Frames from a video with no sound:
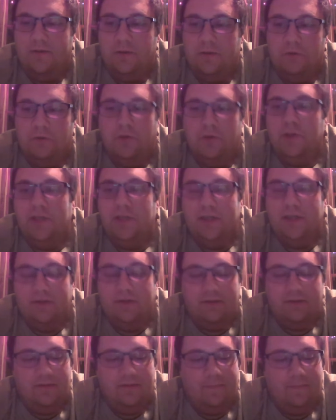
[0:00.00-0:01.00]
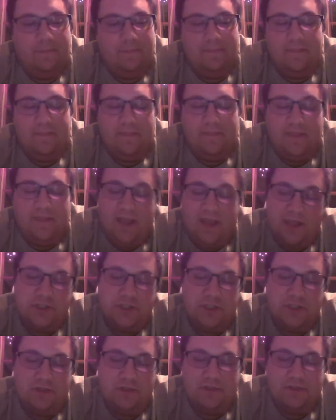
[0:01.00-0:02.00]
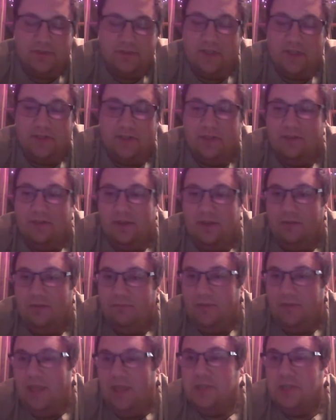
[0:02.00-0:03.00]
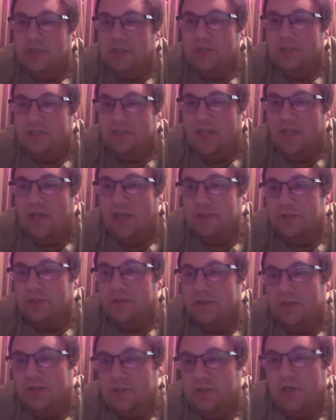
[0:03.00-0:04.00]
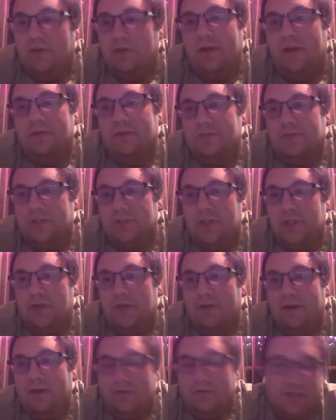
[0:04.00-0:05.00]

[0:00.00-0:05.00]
The engine is the engine is the engine, the generator is the generator.